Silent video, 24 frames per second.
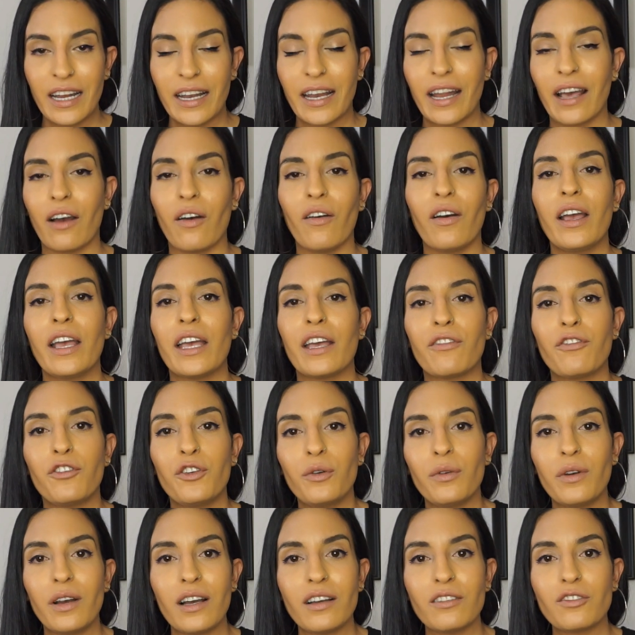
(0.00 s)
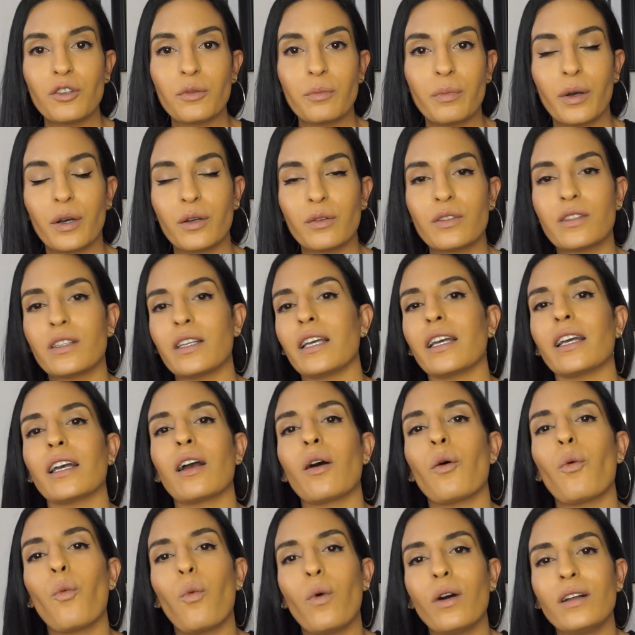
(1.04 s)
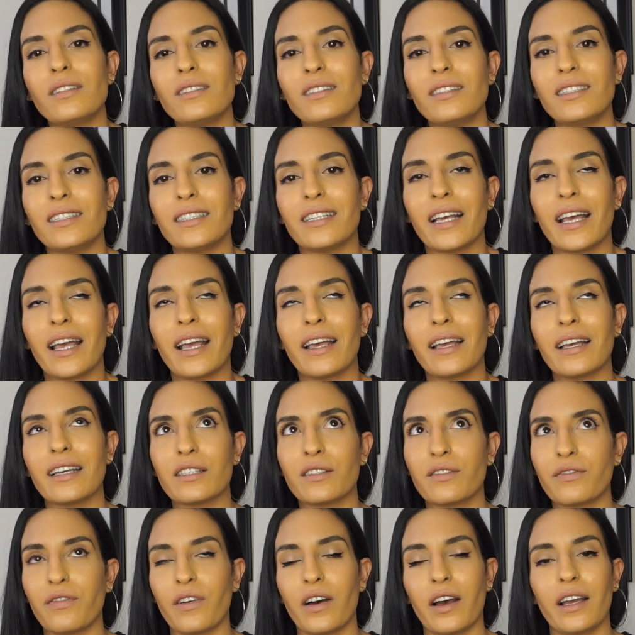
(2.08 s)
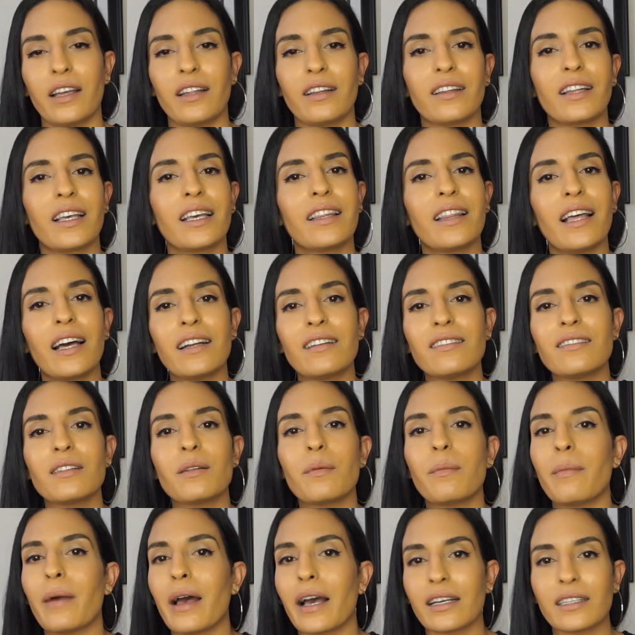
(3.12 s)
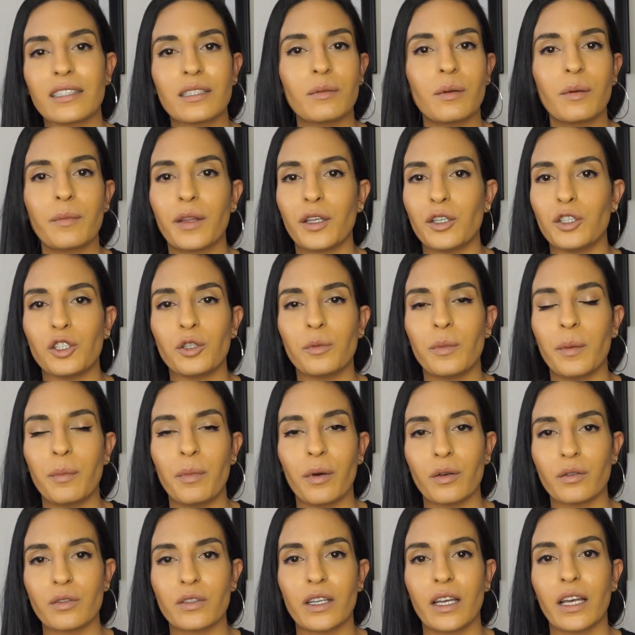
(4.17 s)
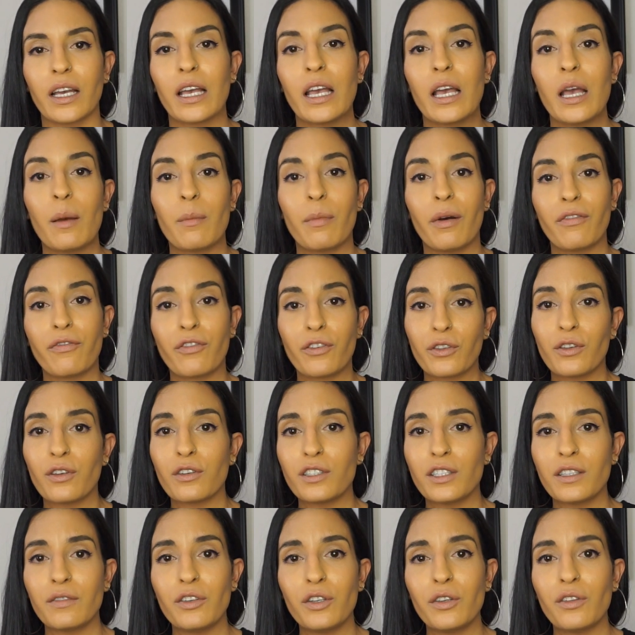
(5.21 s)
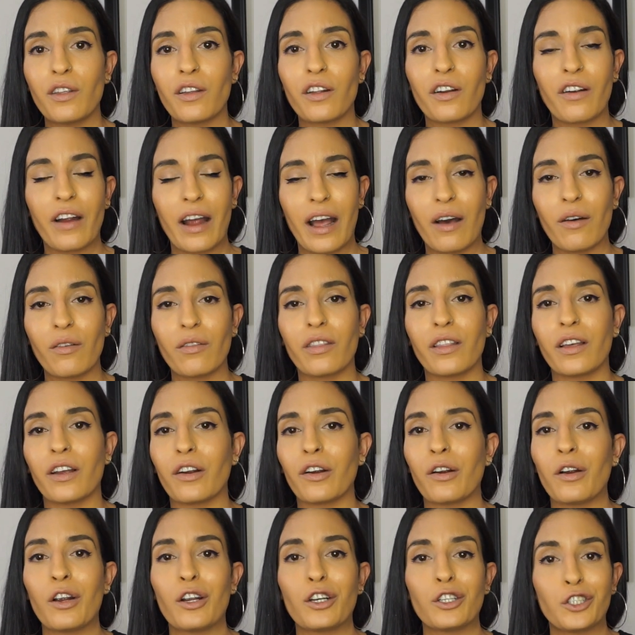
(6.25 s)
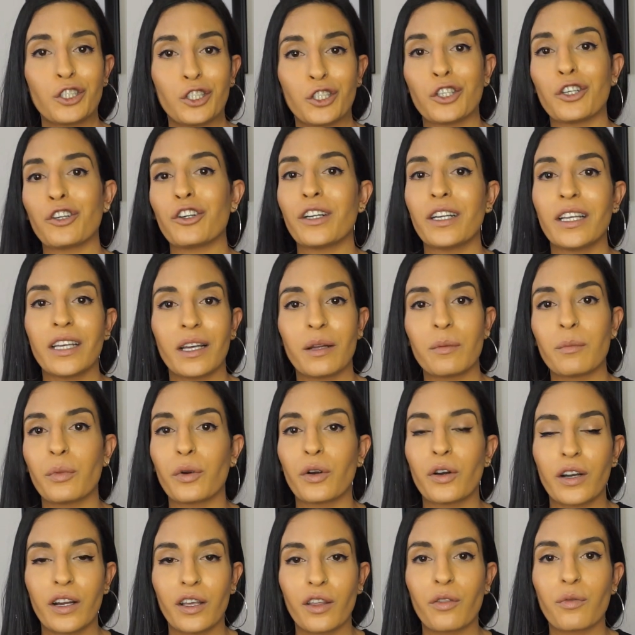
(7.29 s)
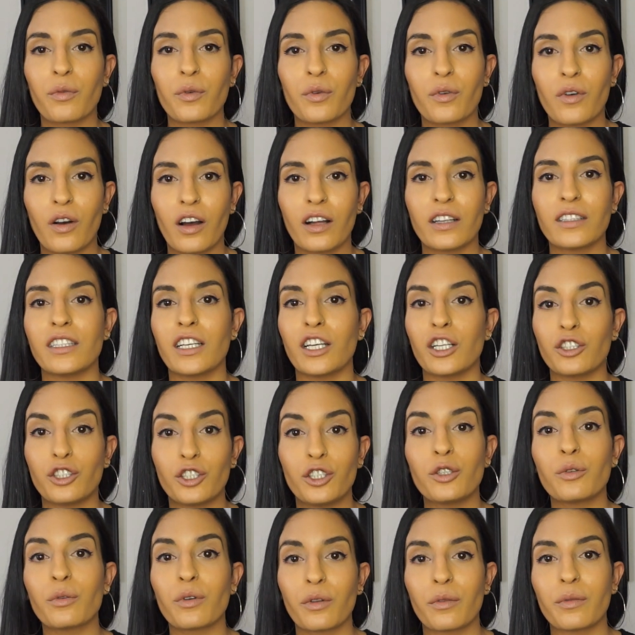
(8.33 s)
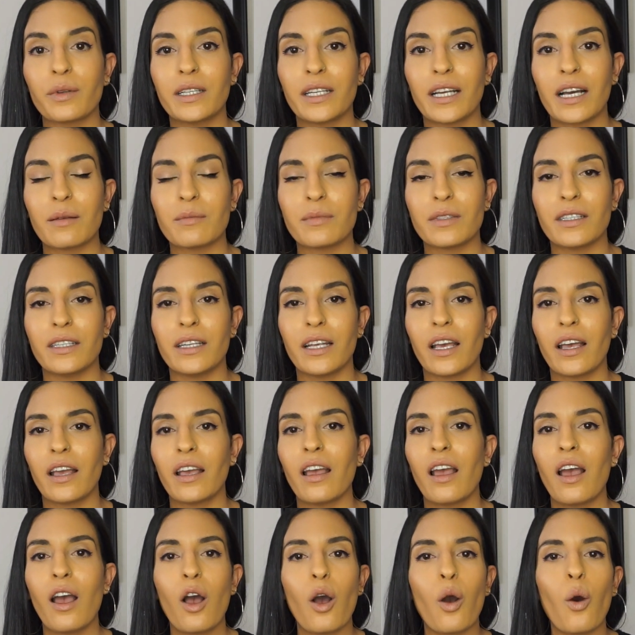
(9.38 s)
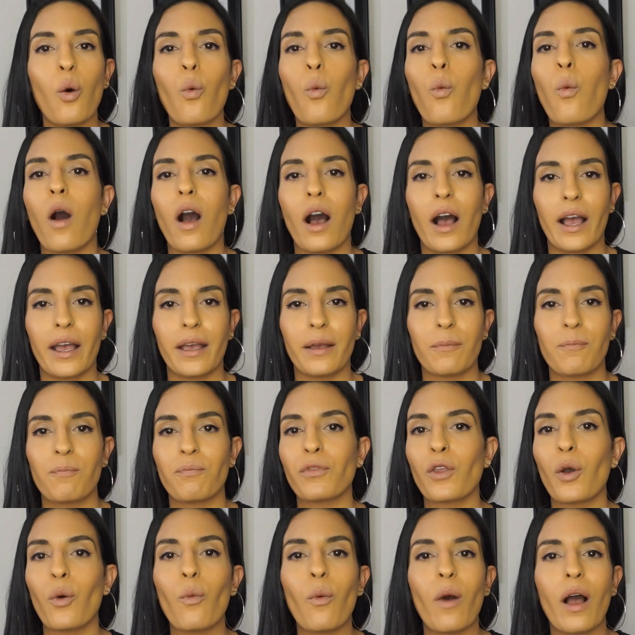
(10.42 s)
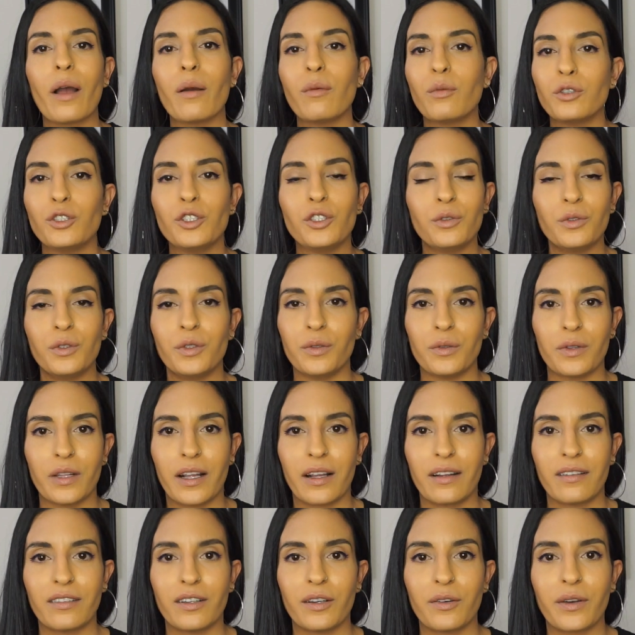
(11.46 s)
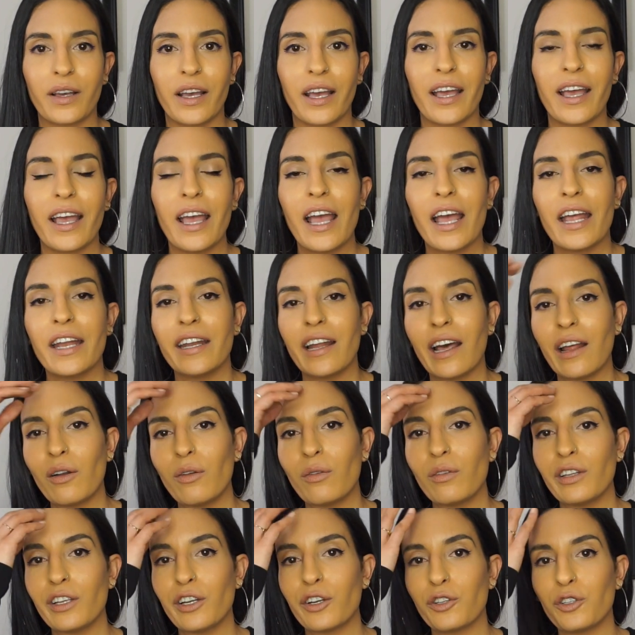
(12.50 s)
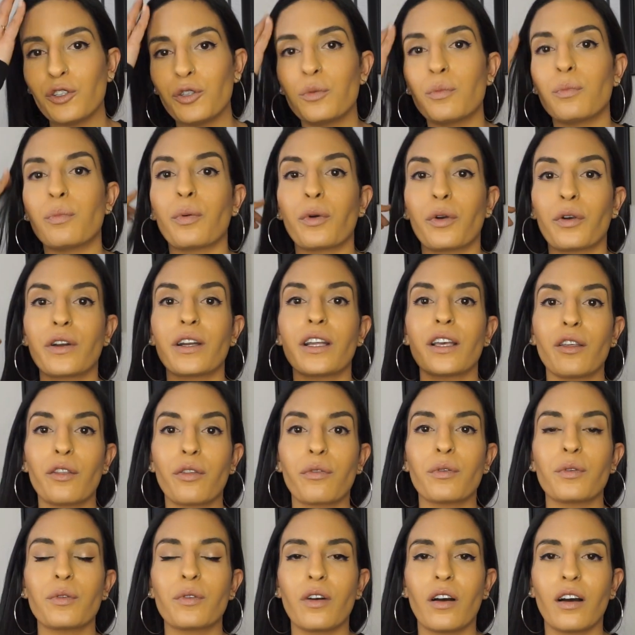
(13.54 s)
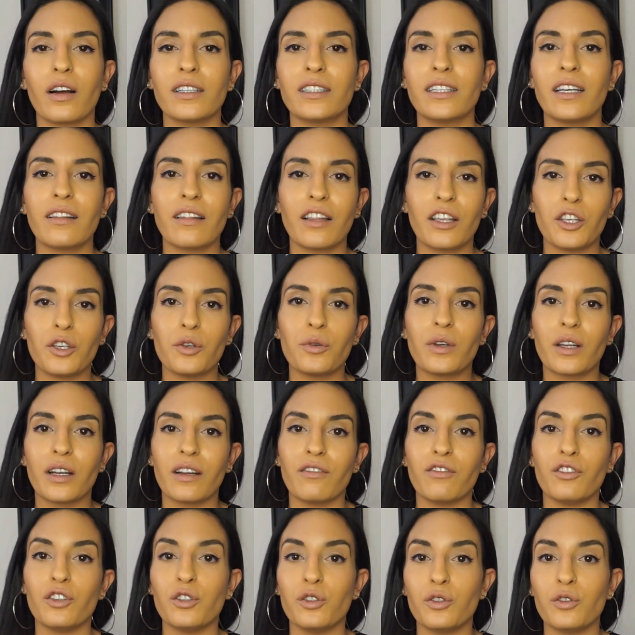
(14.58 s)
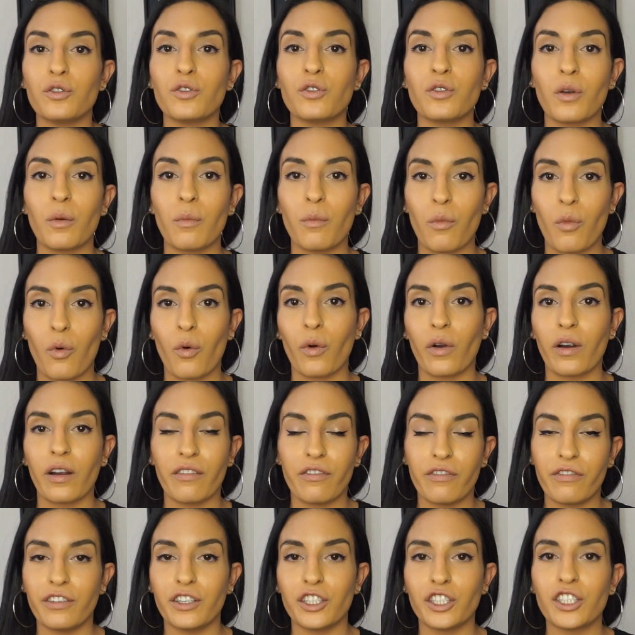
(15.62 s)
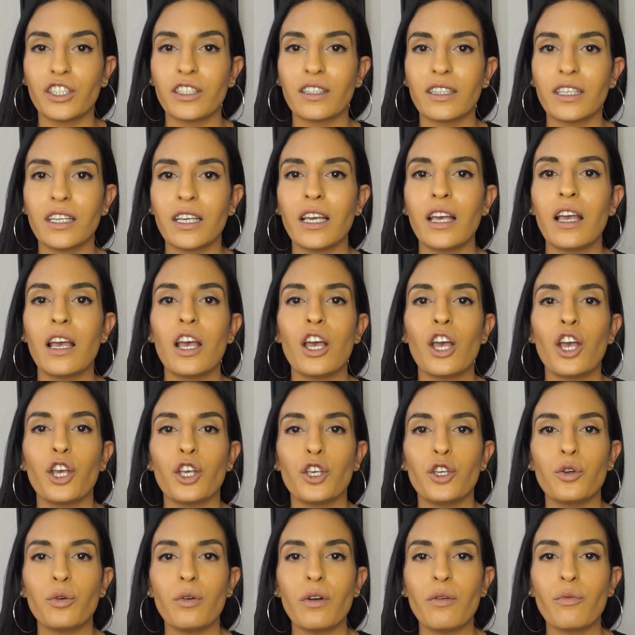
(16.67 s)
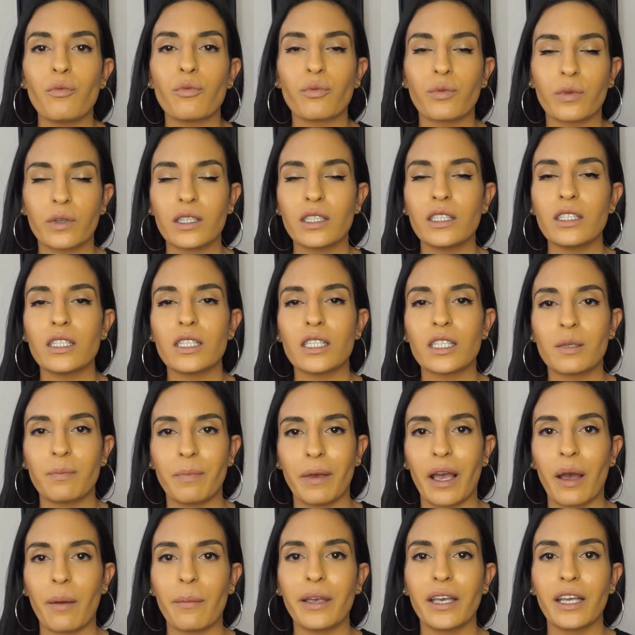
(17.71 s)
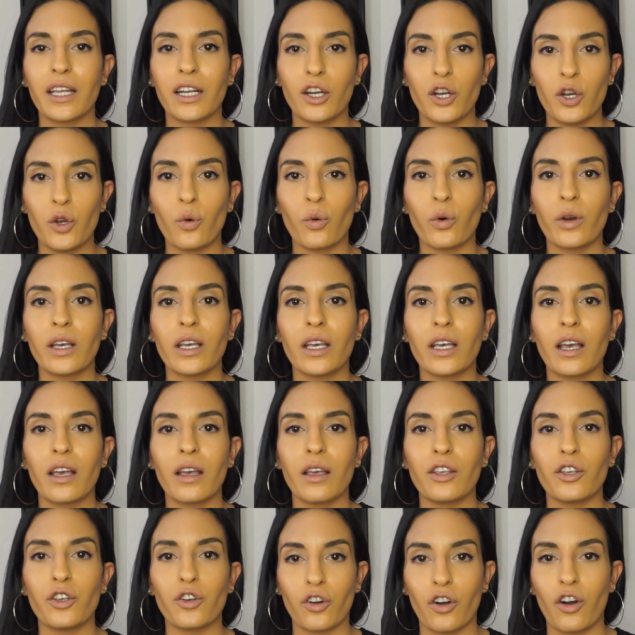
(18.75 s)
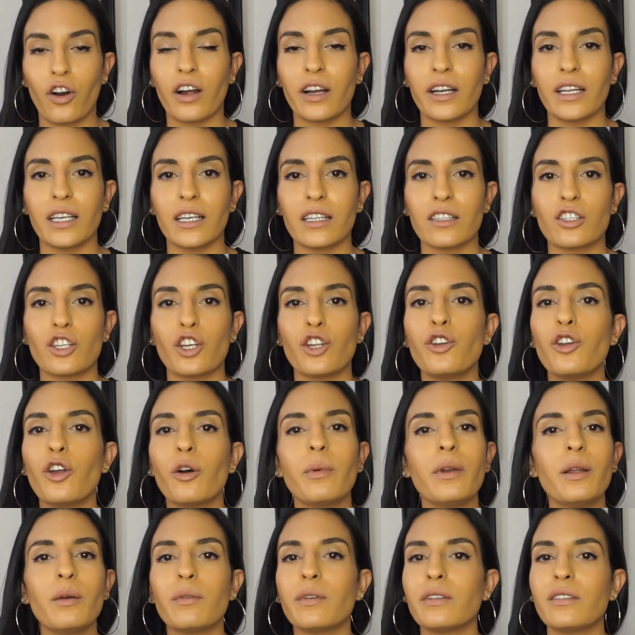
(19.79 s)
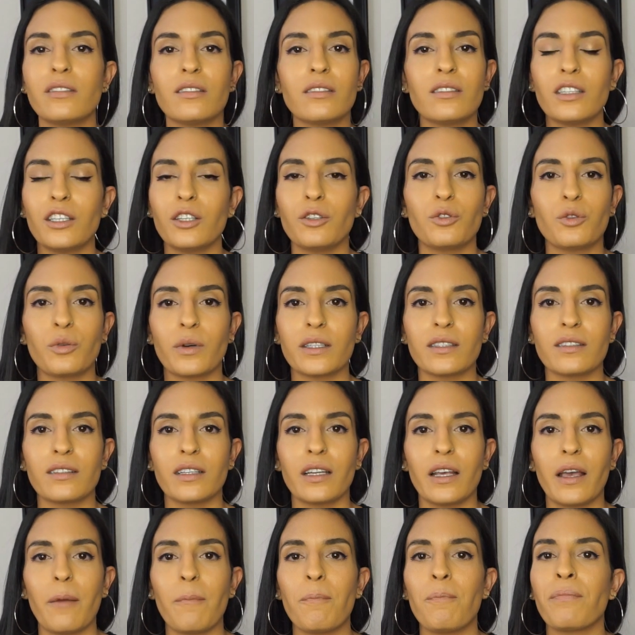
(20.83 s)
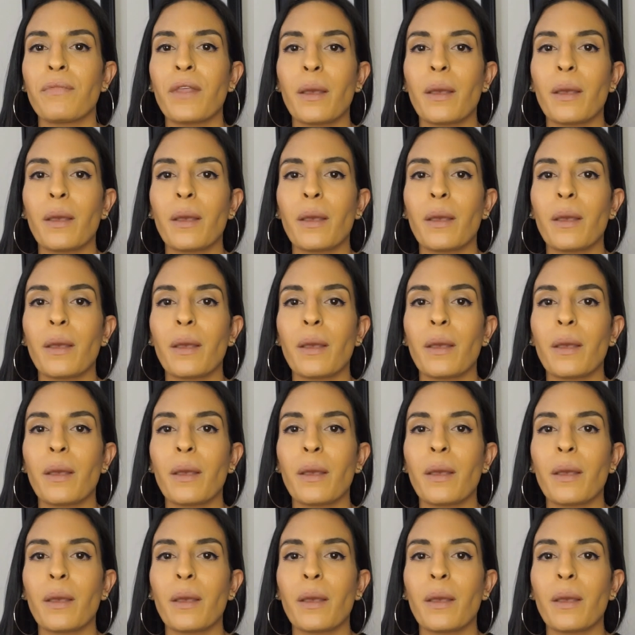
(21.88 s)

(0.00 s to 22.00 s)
Now, if you guys are posting once a day is fine. Like that is the maximum that you should be posting. But for those of you that are out there churning and burning through content 2 or 3 times a day, why? Why would you do that? Okay, not only are you burning through content that you could have used more efficiently, you're really spamming and annoying your audience. Nobody wants to see you twice a day.